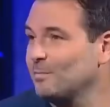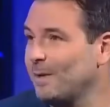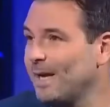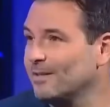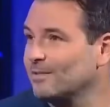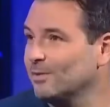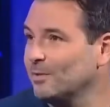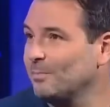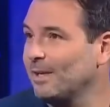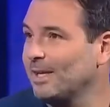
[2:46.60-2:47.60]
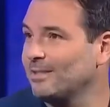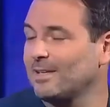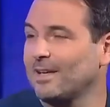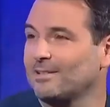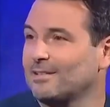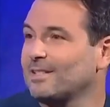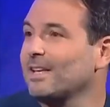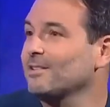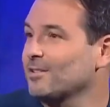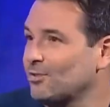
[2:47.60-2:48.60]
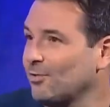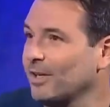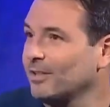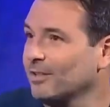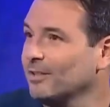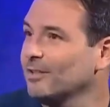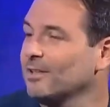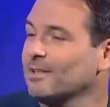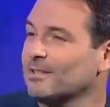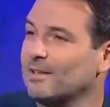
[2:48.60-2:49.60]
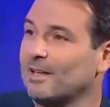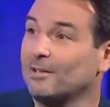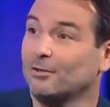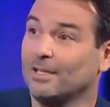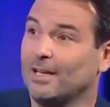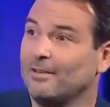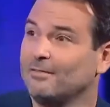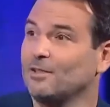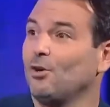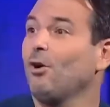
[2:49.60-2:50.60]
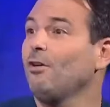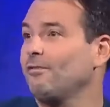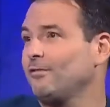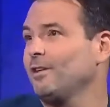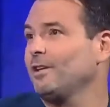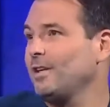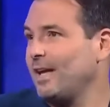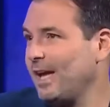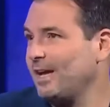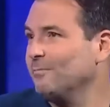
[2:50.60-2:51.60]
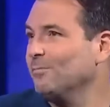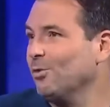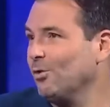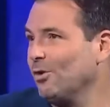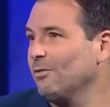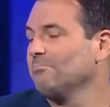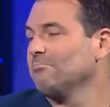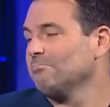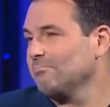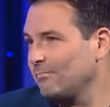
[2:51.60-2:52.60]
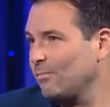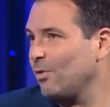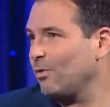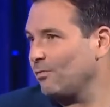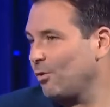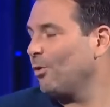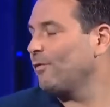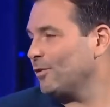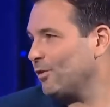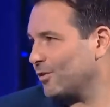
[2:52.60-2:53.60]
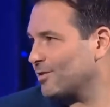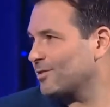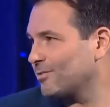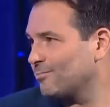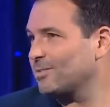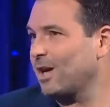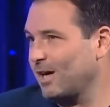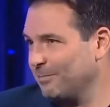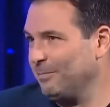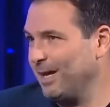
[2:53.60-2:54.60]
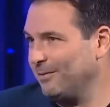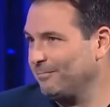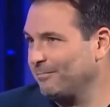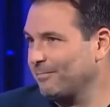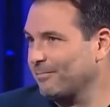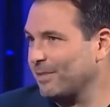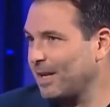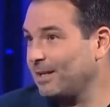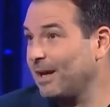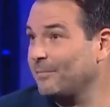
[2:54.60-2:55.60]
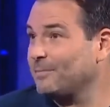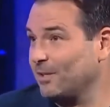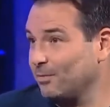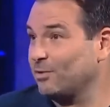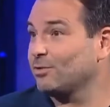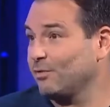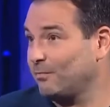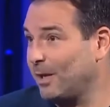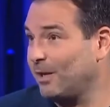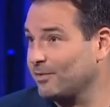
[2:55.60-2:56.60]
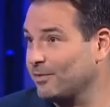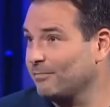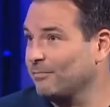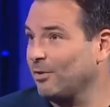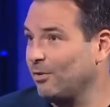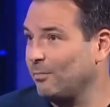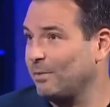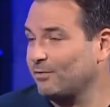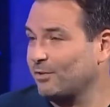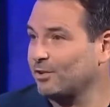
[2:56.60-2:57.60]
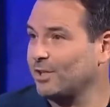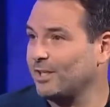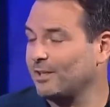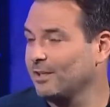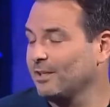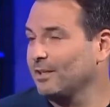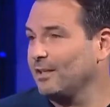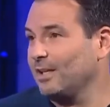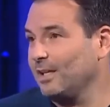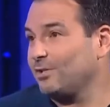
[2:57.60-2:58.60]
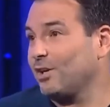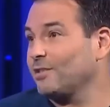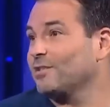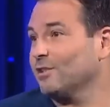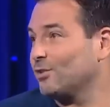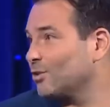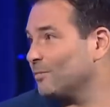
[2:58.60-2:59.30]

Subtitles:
is best when he plays as a second striker, slightly on the left, off a more orthodox target man. At Leipzig, it was Yusuf Paulsen or Patrick Schick. At Chelsea, it